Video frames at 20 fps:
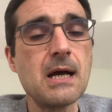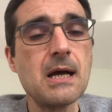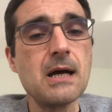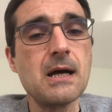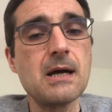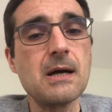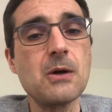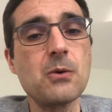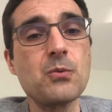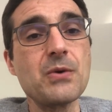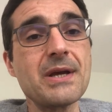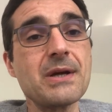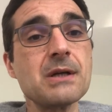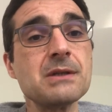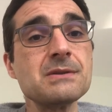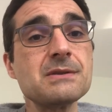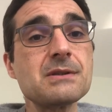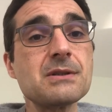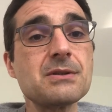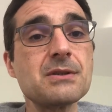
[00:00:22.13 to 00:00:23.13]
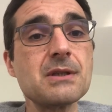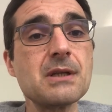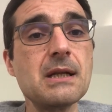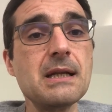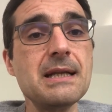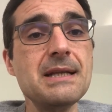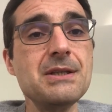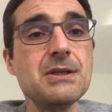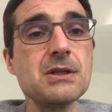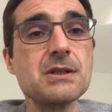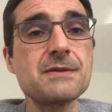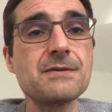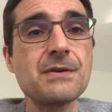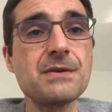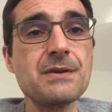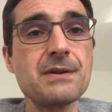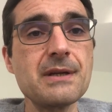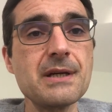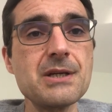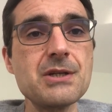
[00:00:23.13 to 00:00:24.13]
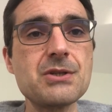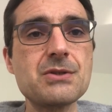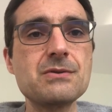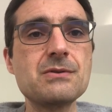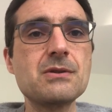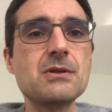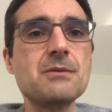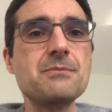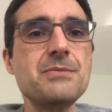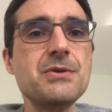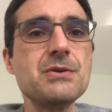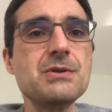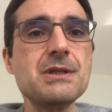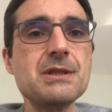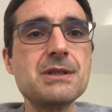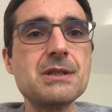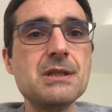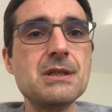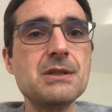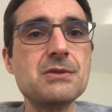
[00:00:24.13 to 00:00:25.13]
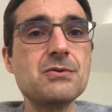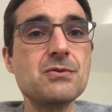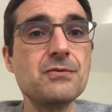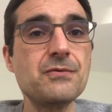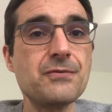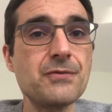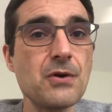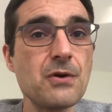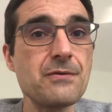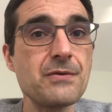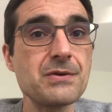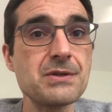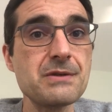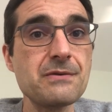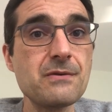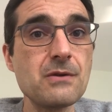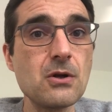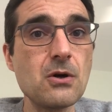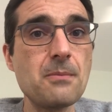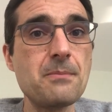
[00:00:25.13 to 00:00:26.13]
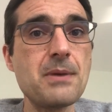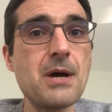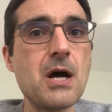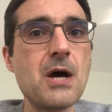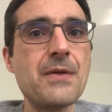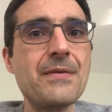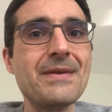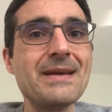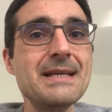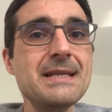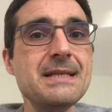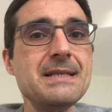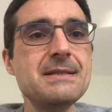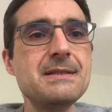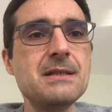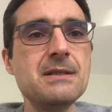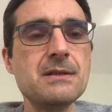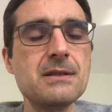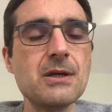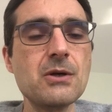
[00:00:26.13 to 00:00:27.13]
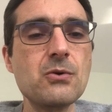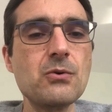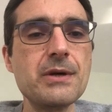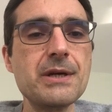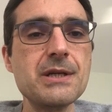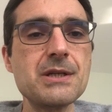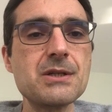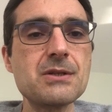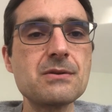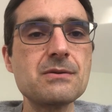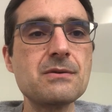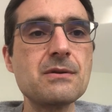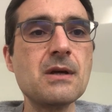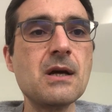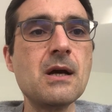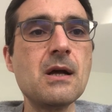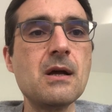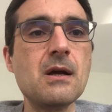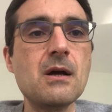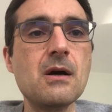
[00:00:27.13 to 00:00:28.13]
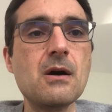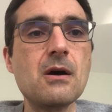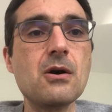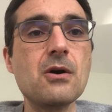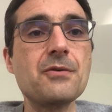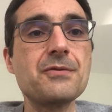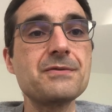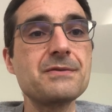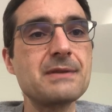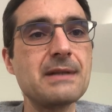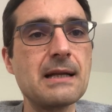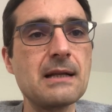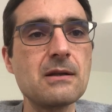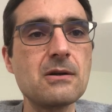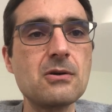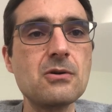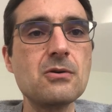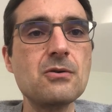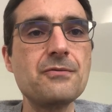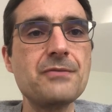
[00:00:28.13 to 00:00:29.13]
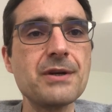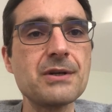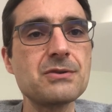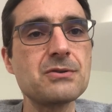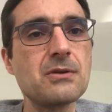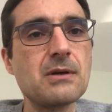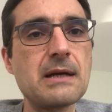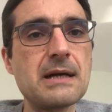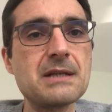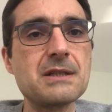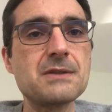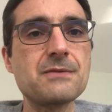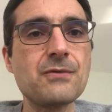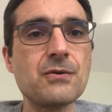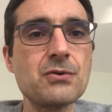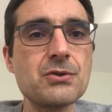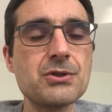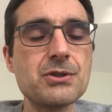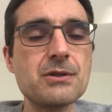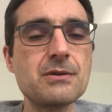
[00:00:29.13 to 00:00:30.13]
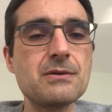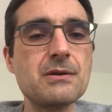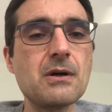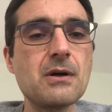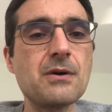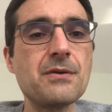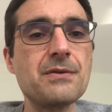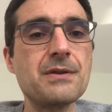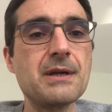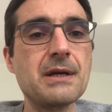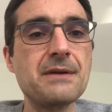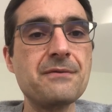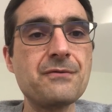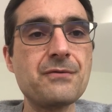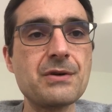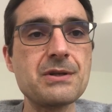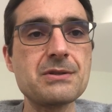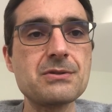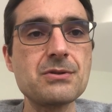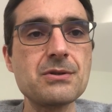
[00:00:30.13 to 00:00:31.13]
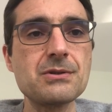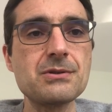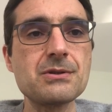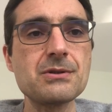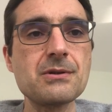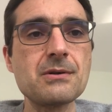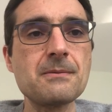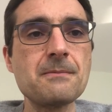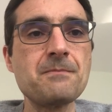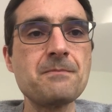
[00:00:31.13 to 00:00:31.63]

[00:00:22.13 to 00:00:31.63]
Uh, we count on the Linux Foundation community to further develop and ease integration of telco virtualized function on the infrastructure.